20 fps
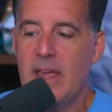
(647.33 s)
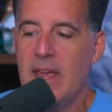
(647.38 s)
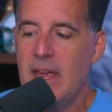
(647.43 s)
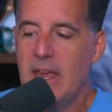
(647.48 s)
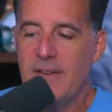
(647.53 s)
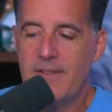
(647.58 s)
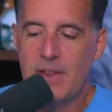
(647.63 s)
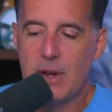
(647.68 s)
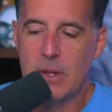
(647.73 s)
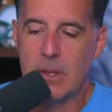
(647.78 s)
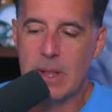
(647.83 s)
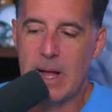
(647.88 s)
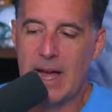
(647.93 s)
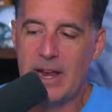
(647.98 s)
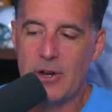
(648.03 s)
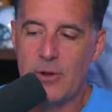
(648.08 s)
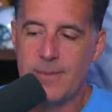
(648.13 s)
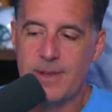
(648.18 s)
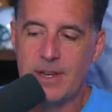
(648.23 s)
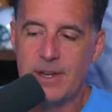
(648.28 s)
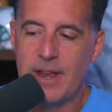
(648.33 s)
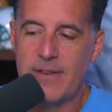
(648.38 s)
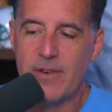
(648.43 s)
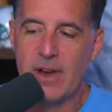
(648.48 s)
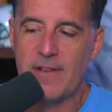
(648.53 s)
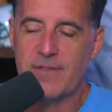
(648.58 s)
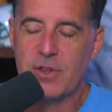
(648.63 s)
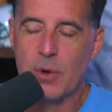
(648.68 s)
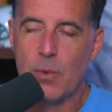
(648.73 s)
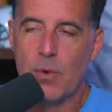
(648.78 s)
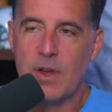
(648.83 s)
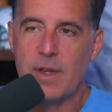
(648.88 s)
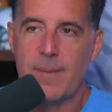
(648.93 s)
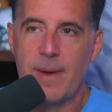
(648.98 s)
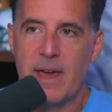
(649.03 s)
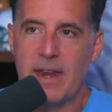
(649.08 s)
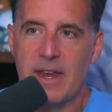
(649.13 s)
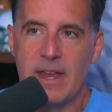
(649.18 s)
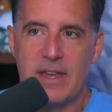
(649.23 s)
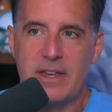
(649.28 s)
If you don't lie to him, you never have to worry
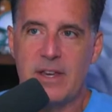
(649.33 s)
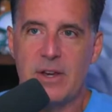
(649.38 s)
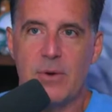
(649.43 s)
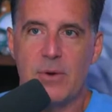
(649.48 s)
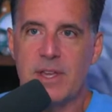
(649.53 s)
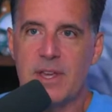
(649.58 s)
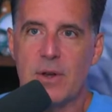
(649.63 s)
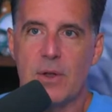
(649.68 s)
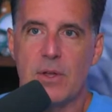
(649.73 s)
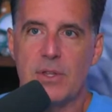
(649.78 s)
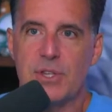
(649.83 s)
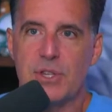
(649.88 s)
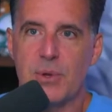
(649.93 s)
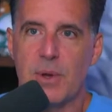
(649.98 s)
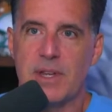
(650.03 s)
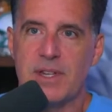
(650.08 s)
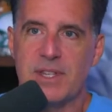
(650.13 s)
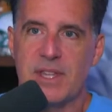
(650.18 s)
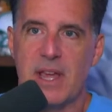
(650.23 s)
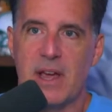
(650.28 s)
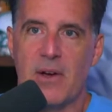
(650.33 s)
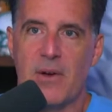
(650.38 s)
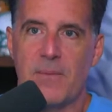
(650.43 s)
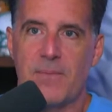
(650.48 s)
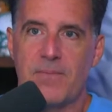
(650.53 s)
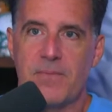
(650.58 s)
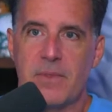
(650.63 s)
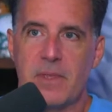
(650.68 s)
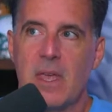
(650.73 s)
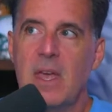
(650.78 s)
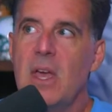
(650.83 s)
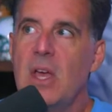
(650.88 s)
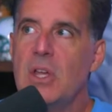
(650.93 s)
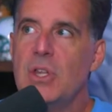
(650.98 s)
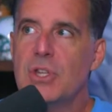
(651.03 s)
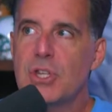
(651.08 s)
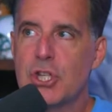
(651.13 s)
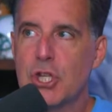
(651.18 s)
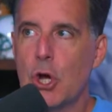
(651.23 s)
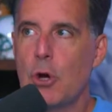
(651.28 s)
about it and you don't get all stressed out.
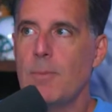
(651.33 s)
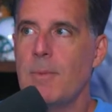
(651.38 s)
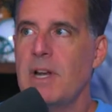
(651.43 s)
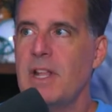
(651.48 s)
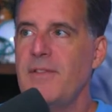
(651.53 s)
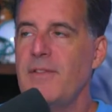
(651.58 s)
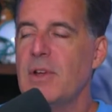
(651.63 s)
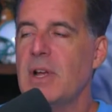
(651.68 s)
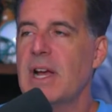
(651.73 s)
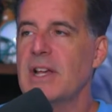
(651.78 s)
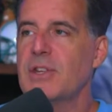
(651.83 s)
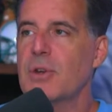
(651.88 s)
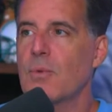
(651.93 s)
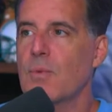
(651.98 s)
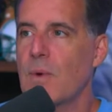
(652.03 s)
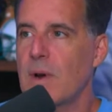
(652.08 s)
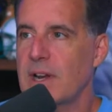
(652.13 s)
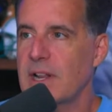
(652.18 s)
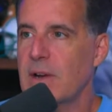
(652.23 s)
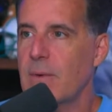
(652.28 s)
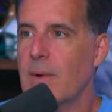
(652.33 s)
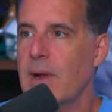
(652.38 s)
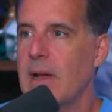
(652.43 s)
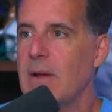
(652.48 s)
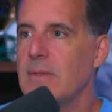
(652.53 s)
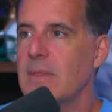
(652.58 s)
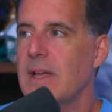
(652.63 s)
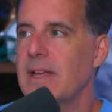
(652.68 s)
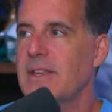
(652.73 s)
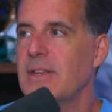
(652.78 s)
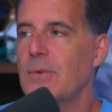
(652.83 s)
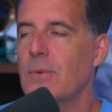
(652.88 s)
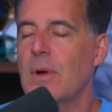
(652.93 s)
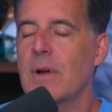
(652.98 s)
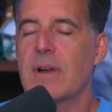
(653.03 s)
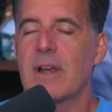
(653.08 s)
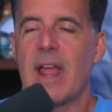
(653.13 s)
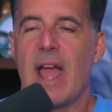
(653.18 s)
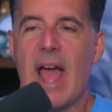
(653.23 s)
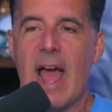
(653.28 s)
So many of you guys are running around like you are
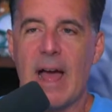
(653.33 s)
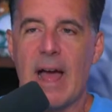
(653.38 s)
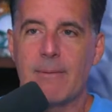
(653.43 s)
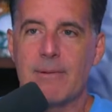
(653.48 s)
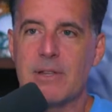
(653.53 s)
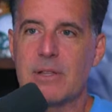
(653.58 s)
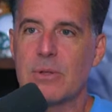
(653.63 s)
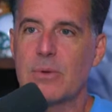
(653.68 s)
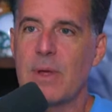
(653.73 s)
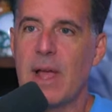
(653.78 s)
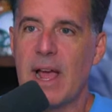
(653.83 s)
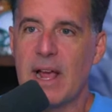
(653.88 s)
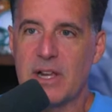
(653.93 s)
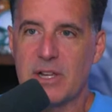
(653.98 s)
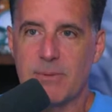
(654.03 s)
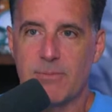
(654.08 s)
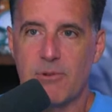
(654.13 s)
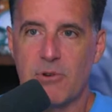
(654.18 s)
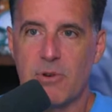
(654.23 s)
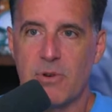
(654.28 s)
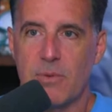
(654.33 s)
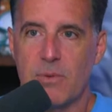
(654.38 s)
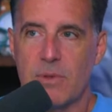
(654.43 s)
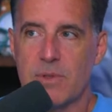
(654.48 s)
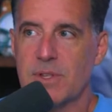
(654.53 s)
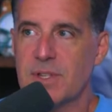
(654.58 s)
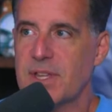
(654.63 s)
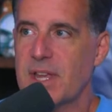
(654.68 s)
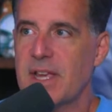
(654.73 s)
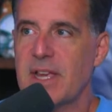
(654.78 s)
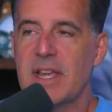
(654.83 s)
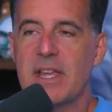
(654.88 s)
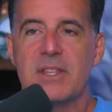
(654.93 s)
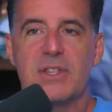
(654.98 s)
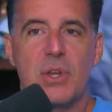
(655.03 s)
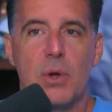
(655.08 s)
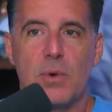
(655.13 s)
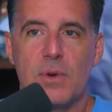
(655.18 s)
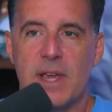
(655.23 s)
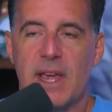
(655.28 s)
an absolute expert in real estate. It's
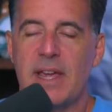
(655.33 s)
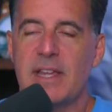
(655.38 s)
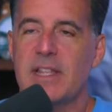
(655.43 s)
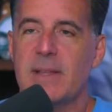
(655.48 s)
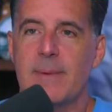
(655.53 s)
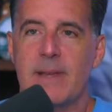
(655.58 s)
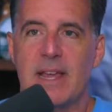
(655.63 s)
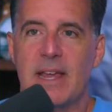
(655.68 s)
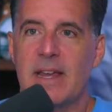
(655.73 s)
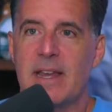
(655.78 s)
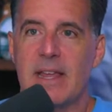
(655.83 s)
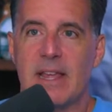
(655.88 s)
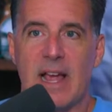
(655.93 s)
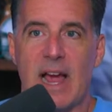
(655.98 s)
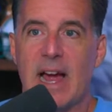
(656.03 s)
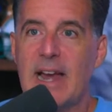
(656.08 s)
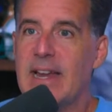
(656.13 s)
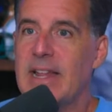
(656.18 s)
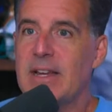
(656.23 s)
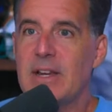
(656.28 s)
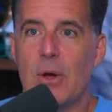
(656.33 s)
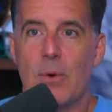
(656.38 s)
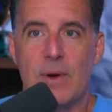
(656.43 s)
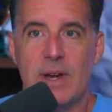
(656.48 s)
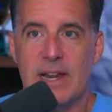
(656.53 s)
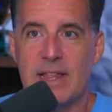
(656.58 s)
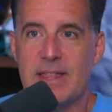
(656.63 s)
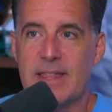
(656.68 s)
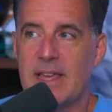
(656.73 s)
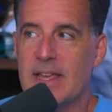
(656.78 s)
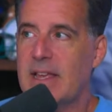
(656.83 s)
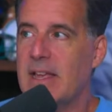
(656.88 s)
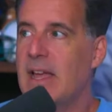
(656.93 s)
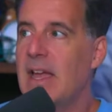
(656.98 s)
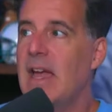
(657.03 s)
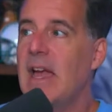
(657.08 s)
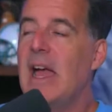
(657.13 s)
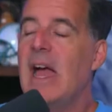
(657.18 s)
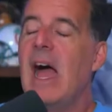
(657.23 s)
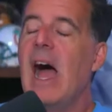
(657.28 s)
okay in the beginning. I didn't know anything.
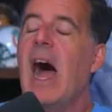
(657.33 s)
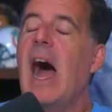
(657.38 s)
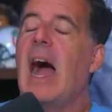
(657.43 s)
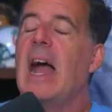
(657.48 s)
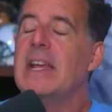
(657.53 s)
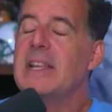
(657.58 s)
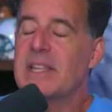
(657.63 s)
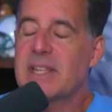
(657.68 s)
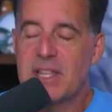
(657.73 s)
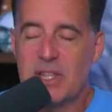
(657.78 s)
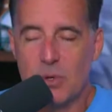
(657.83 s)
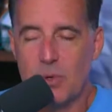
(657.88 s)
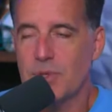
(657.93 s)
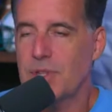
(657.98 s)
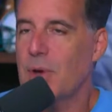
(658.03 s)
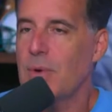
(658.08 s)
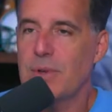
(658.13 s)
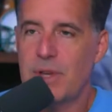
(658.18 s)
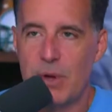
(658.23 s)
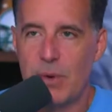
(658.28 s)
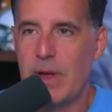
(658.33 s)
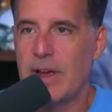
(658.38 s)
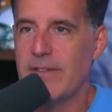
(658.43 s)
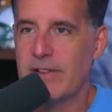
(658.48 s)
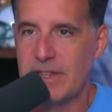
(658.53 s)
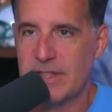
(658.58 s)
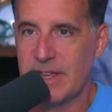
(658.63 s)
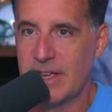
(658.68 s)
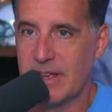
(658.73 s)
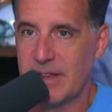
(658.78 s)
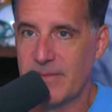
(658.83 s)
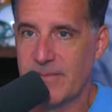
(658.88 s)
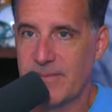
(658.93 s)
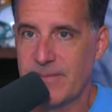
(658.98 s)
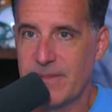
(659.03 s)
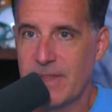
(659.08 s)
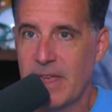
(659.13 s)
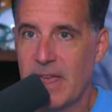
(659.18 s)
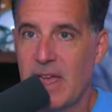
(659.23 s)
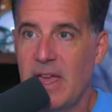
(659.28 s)
I still don't know everything.
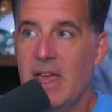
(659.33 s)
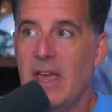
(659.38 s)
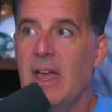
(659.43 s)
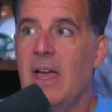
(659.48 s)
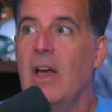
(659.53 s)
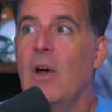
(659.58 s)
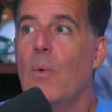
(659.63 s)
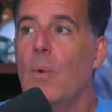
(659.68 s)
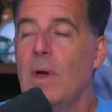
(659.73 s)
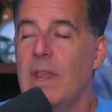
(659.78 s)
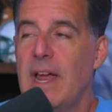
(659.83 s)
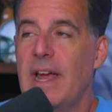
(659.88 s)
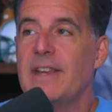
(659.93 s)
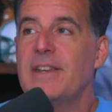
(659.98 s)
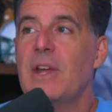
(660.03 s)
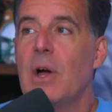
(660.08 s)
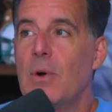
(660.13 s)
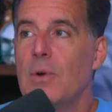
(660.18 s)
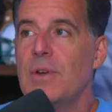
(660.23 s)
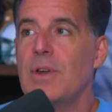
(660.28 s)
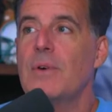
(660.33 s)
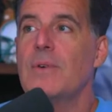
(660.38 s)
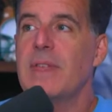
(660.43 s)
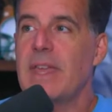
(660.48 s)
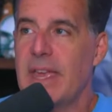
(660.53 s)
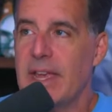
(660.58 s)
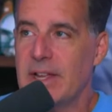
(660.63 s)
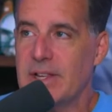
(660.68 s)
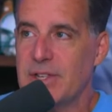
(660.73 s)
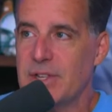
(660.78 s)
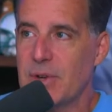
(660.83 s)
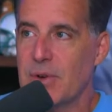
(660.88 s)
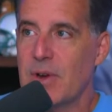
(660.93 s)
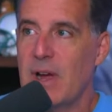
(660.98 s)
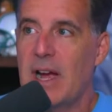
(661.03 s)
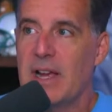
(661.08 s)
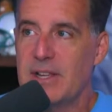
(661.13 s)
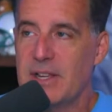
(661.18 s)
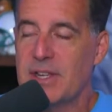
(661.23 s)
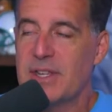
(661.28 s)
When I don't know the answer,
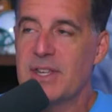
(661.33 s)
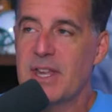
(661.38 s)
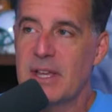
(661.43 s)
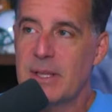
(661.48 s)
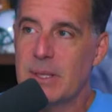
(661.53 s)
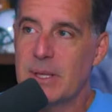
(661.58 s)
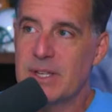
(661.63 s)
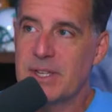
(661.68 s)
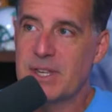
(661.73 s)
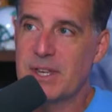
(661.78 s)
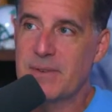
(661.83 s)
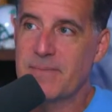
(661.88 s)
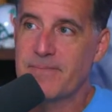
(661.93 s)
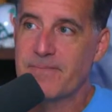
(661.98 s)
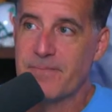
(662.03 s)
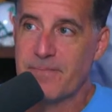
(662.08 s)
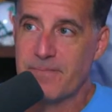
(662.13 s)
I just say, listen,